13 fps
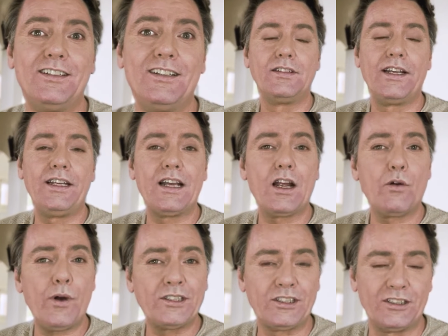Then you can
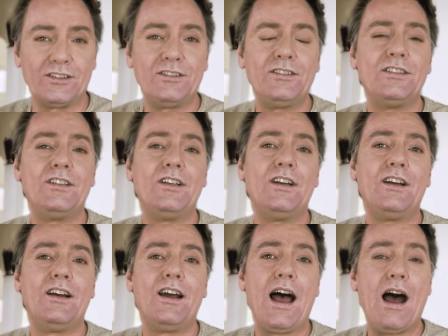question,
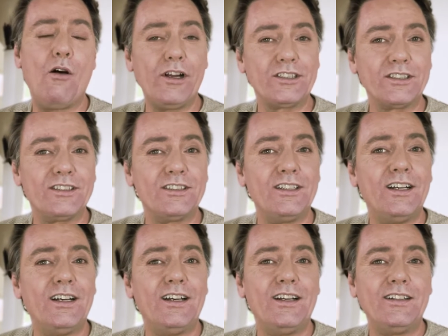how is it
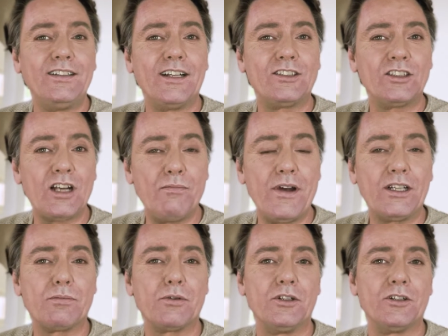that some
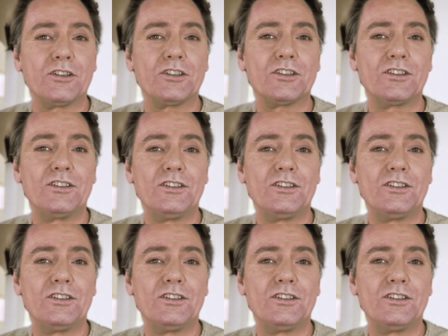entrepreneurs